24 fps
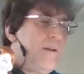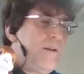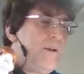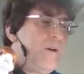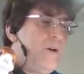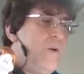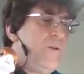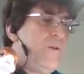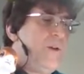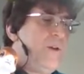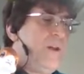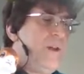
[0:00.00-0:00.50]

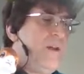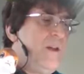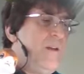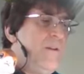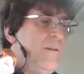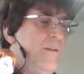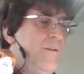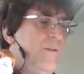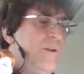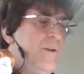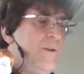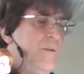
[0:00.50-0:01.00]
All right,
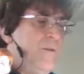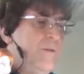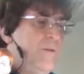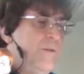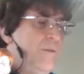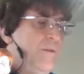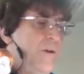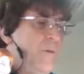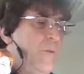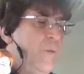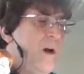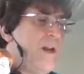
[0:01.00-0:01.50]
white
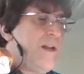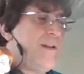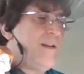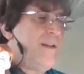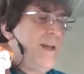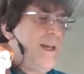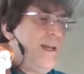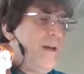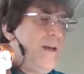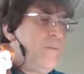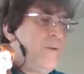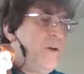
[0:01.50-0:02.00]
pocket goes
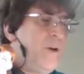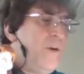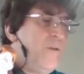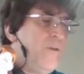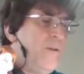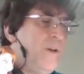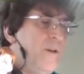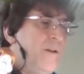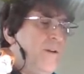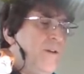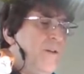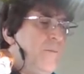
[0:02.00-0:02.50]

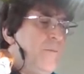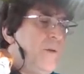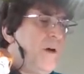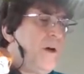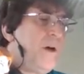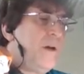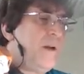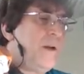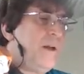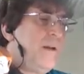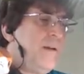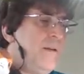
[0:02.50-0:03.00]
into, or
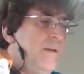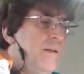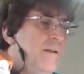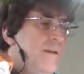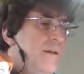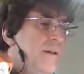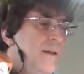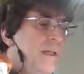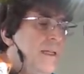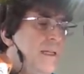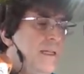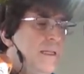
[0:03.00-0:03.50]
white
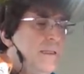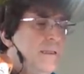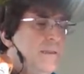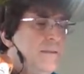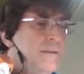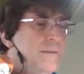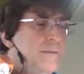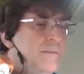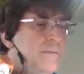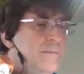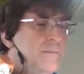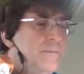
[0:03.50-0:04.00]
tab goes
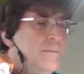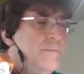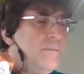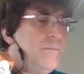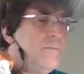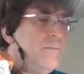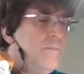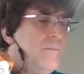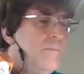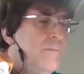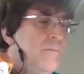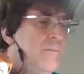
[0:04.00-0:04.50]
into the pocket.